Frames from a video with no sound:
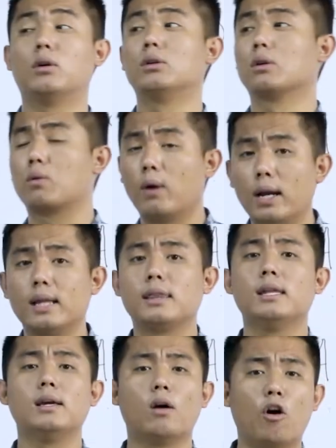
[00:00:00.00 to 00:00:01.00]
on the
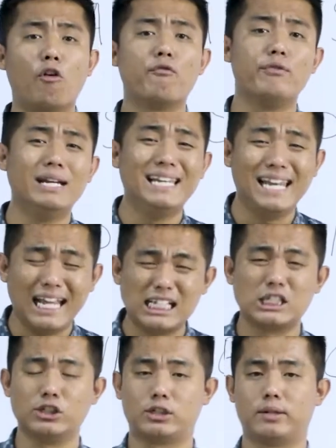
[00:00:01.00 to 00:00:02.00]
quality of
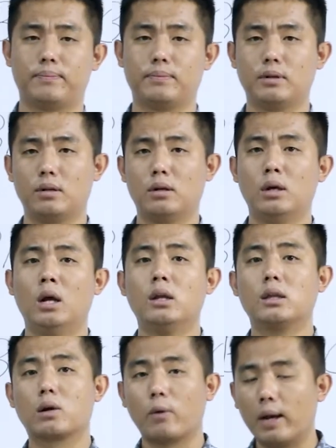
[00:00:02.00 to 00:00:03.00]
relationship,
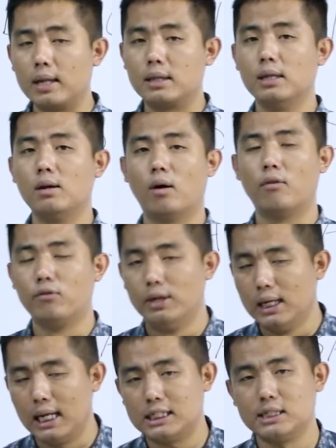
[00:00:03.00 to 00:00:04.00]
the quality of
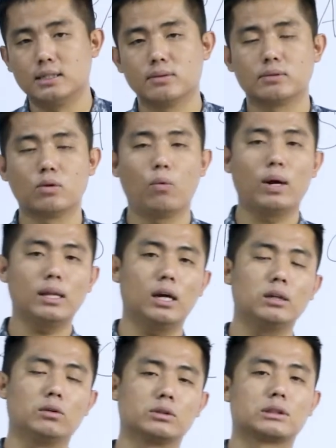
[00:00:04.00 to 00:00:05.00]
relationship. So what
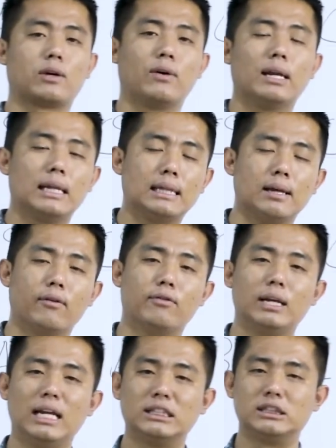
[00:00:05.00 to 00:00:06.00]
are those quality of
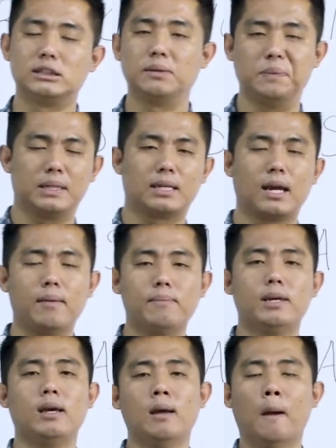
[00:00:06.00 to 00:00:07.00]
relationship? It can
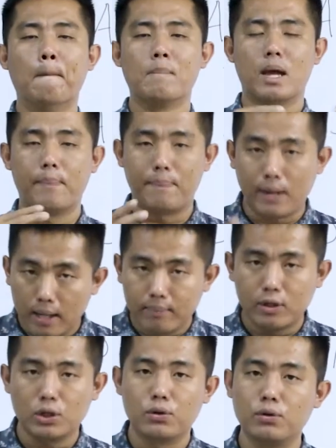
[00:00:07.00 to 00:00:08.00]
be a
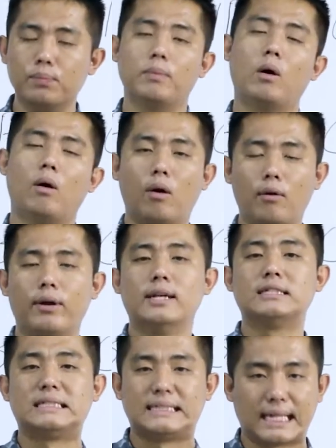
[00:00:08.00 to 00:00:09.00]
primary group or a
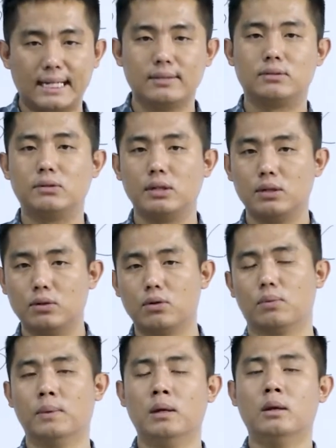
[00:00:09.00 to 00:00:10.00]
secondary
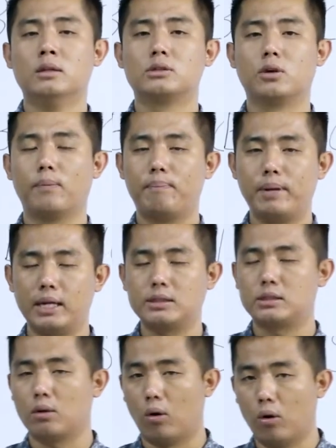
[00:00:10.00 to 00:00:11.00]
group. So
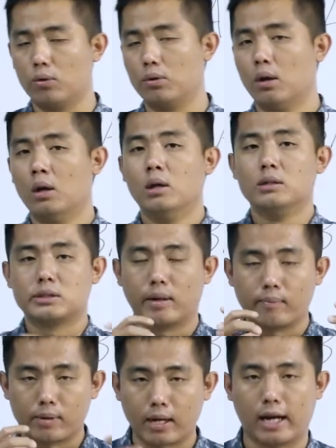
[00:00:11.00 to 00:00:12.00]
based on
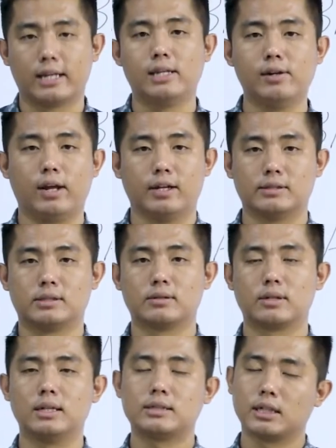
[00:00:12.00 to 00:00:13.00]
some criteria,
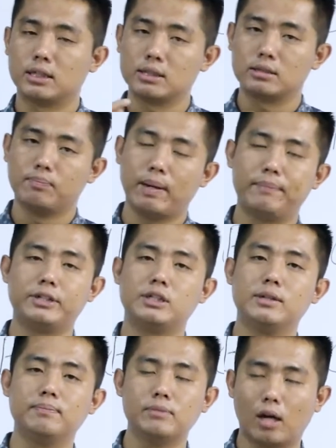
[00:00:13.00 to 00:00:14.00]
okay, such as
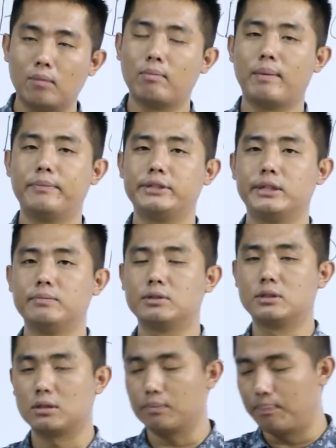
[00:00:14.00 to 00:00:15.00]
membership, non-membership,
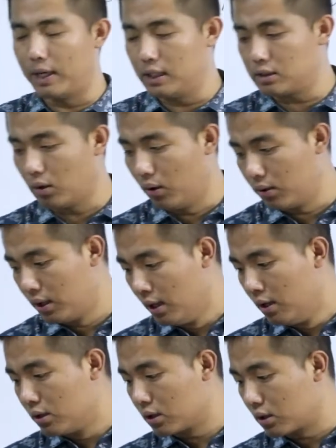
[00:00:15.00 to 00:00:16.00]
based on
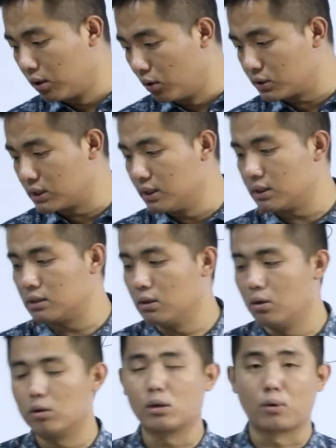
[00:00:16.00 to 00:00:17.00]
the closeness,
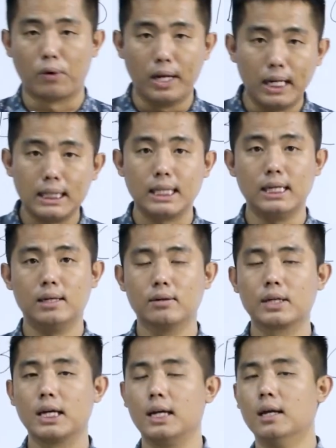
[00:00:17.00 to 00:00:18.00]
the quality,
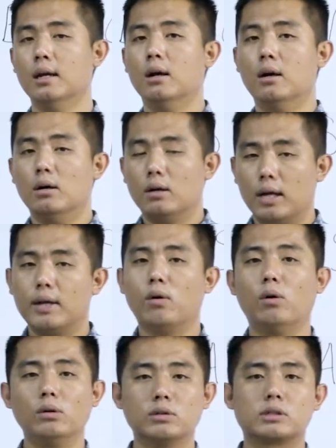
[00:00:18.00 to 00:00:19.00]
okay, and
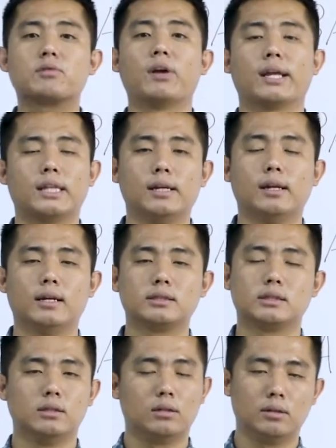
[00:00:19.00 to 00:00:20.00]
all those criteria,
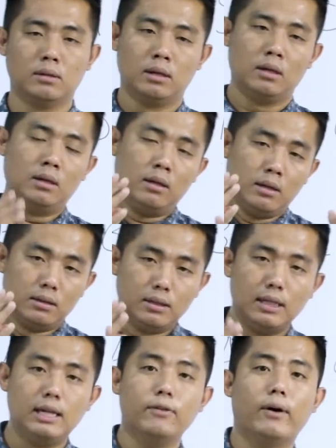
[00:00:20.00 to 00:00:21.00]

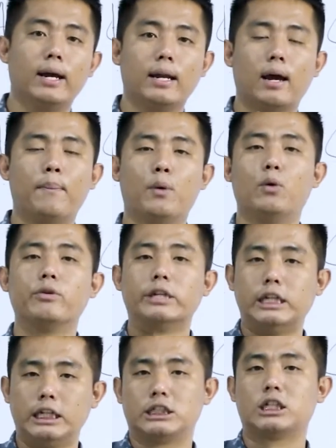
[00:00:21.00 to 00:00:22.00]
they divide among
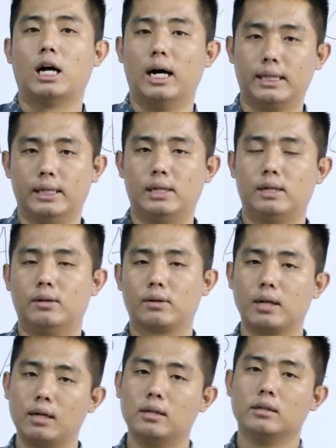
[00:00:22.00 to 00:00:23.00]
each other.
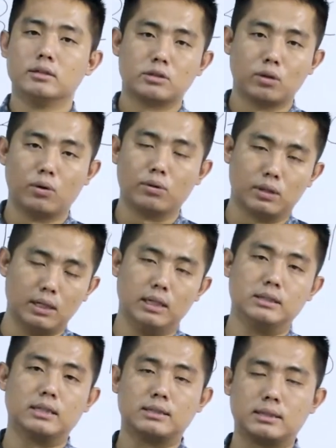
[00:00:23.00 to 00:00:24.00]
Okay, so there
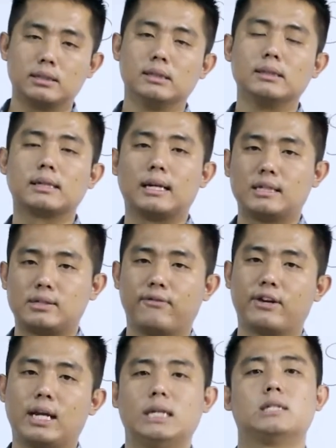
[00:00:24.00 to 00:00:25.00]
is a certain
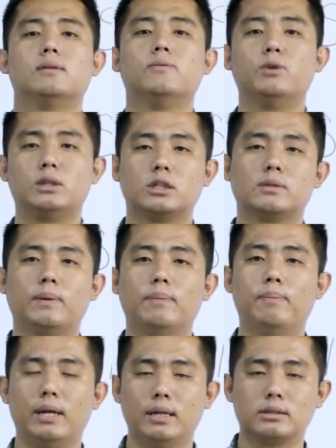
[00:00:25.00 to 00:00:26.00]
classification which has been
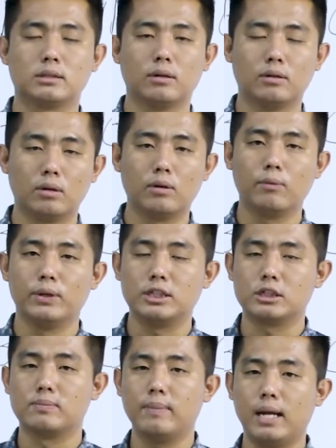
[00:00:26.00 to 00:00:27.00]
based, which
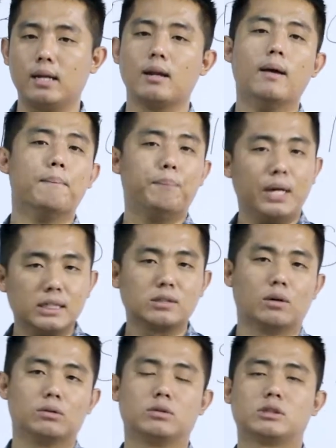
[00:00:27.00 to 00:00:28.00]
is made based
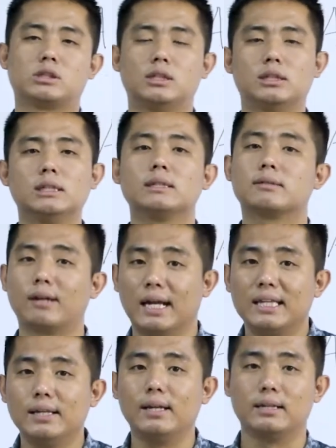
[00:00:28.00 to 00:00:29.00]
on those certain
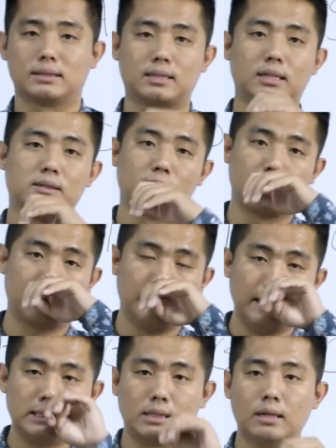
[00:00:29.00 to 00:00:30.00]
criteria. That is what it
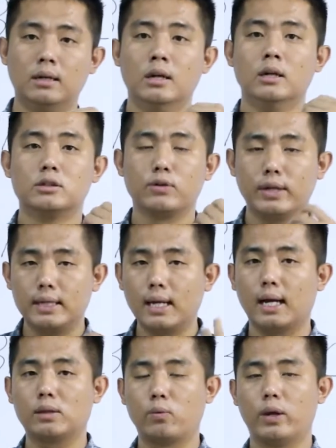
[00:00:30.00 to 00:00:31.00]
means here. So in
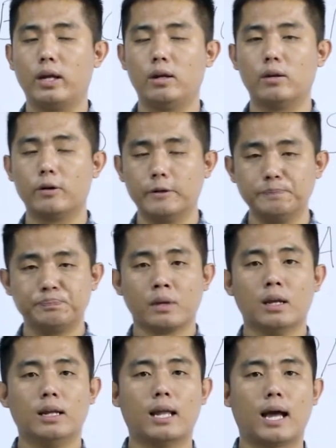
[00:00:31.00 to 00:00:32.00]
that way,
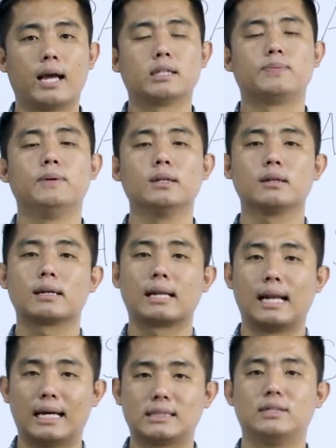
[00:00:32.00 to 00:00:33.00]
it has been
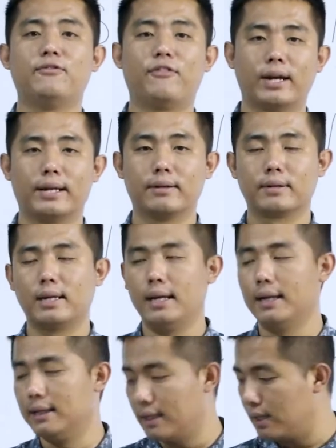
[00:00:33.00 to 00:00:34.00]
classified. Okay,
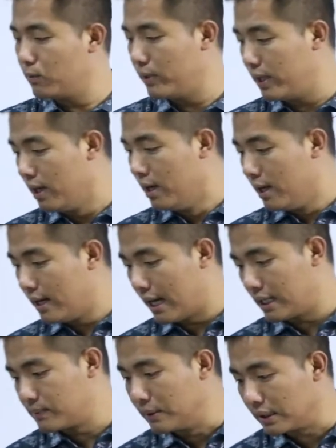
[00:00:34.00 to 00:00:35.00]
in that way, it
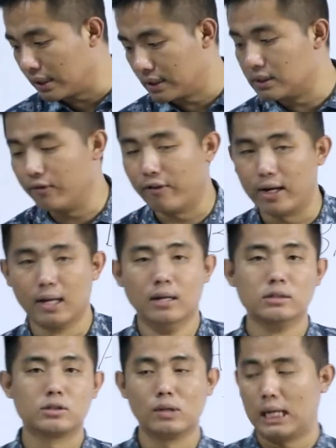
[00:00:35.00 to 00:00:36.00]
has been classified.
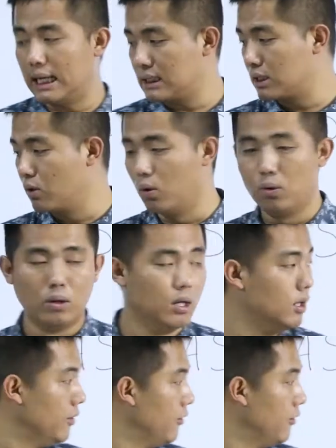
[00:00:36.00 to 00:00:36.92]
So let's go